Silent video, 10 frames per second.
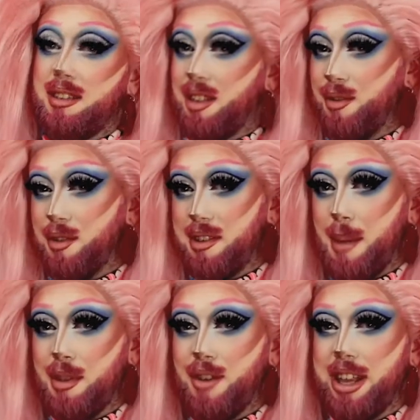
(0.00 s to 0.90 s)
a
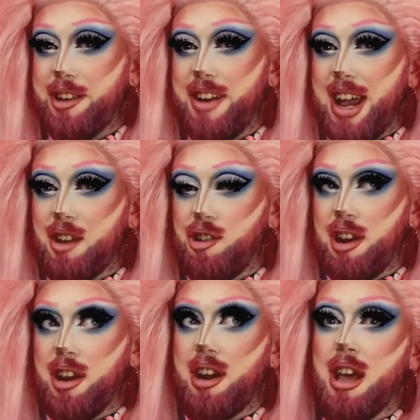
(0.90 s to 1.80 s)
step in the right
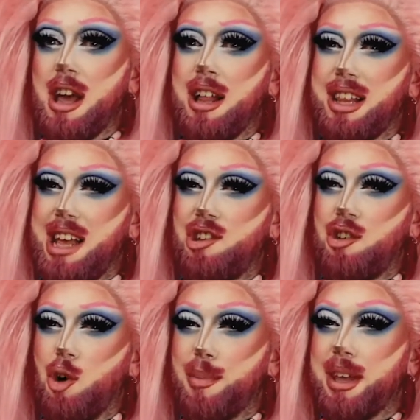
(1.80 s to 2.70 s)
direction. Let's just
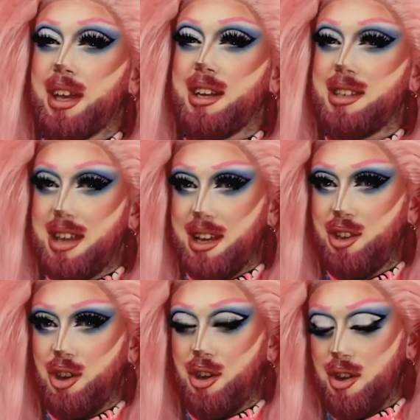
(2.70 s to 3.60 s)
hope they
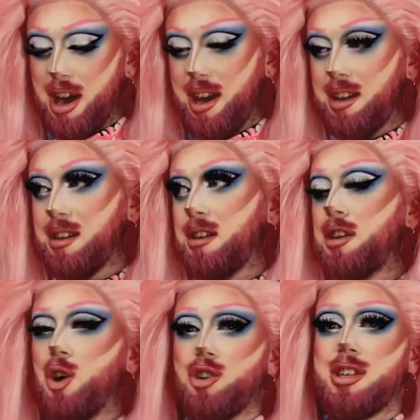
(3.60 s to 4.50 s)
continue and
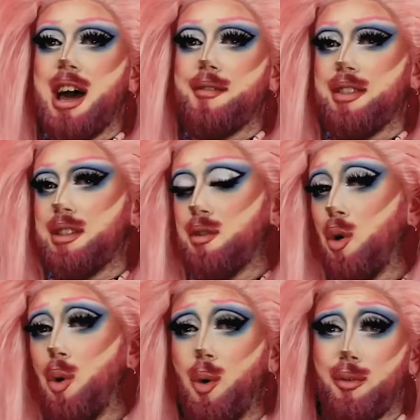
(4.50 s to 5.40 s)
not just have
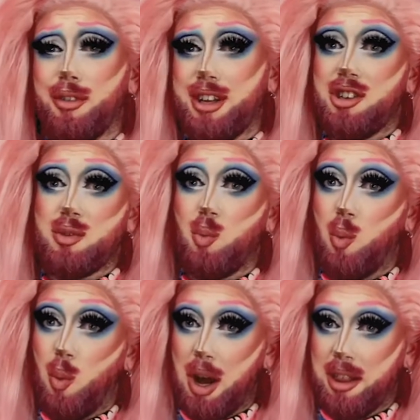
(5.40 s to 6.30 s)
hopefully just
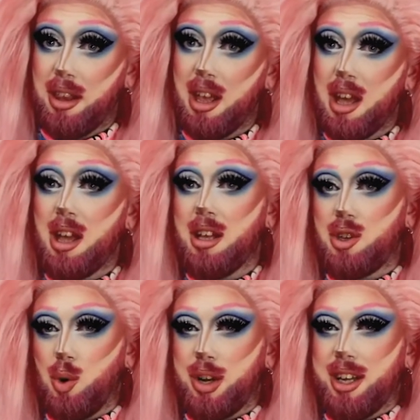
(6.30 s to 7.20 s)
one
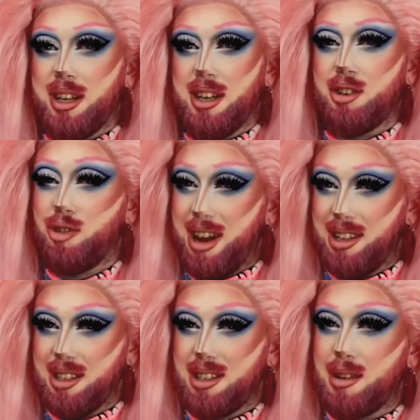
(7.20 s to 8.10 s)
token
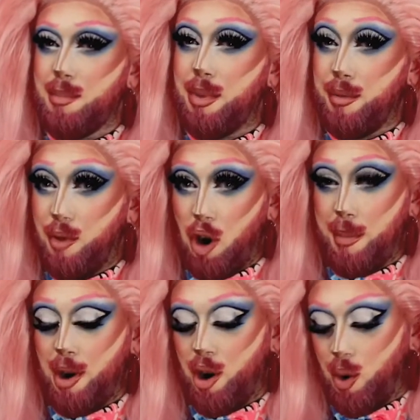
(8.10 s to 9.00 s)
trans
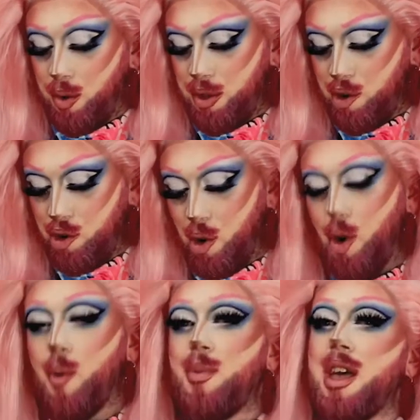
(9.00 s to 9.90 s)
performer on the
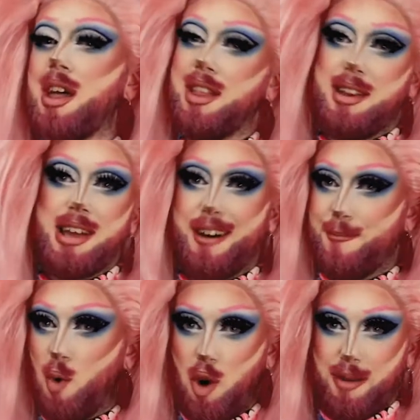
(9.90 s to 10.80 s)
show. They should have
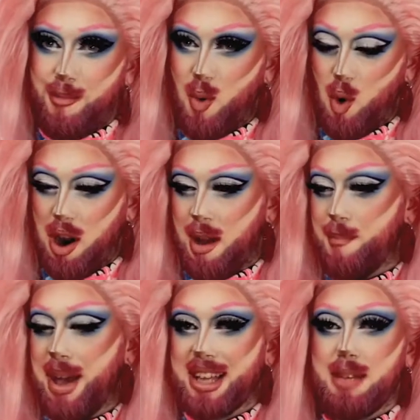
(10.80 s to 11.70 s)
more and more and
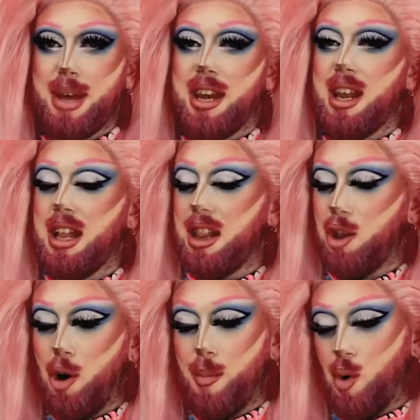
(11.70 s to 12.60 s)
mix them in a
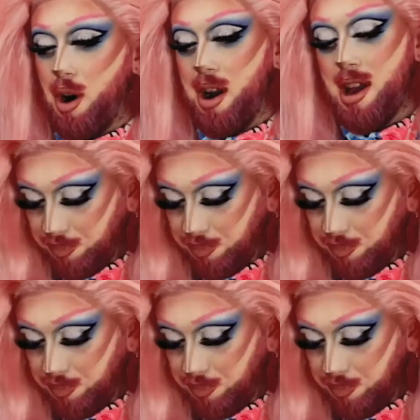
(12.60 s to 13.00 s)
lot more.